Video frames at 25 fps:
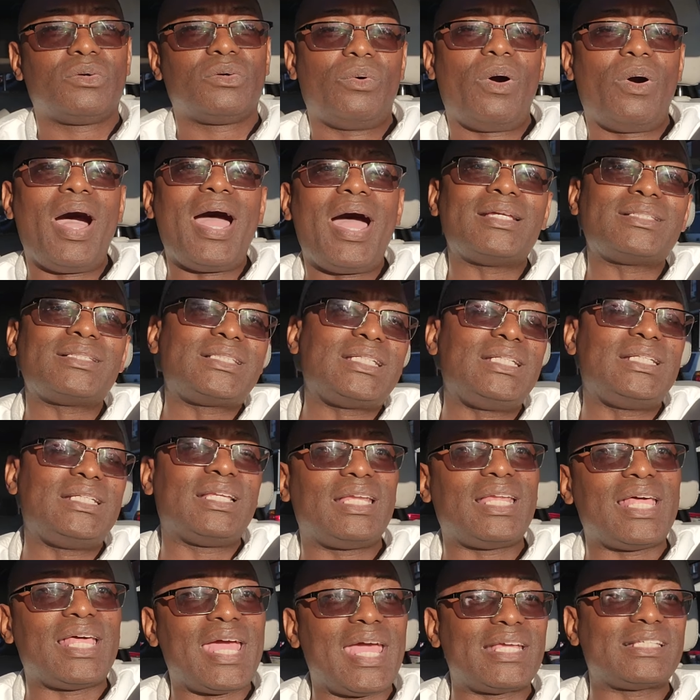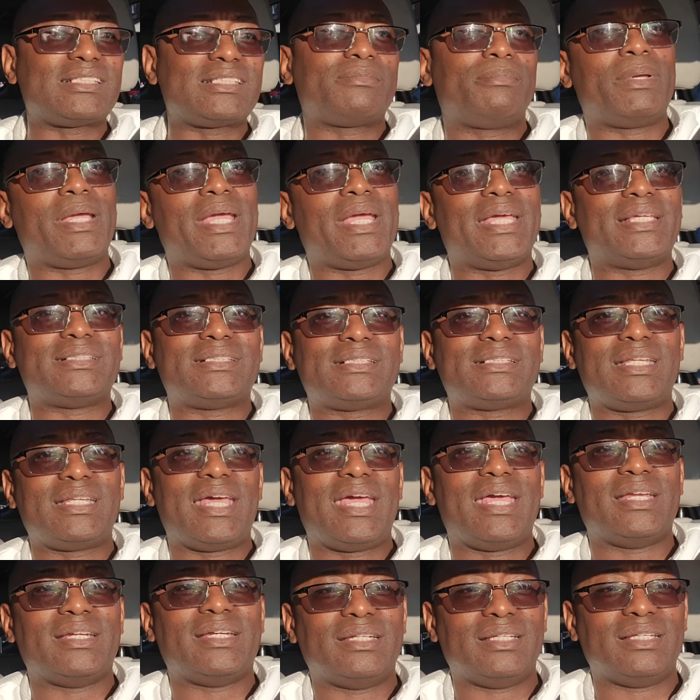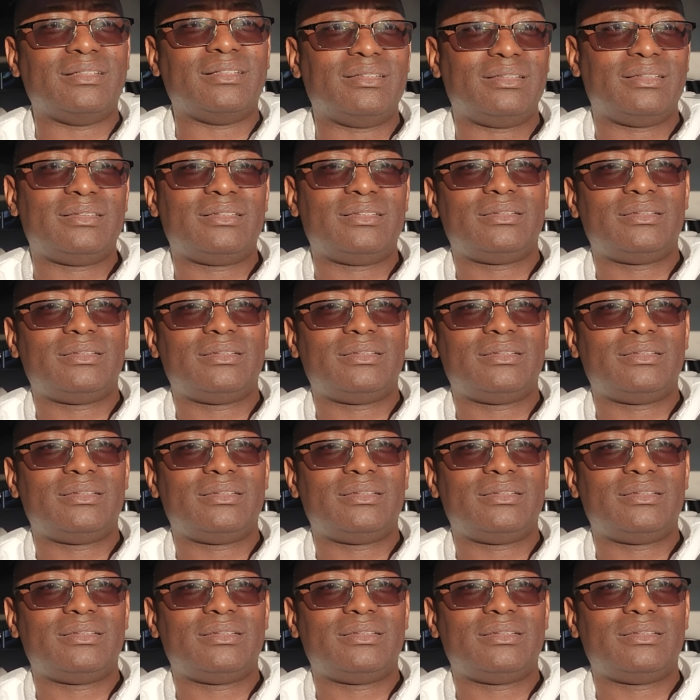Why is he the last man standing?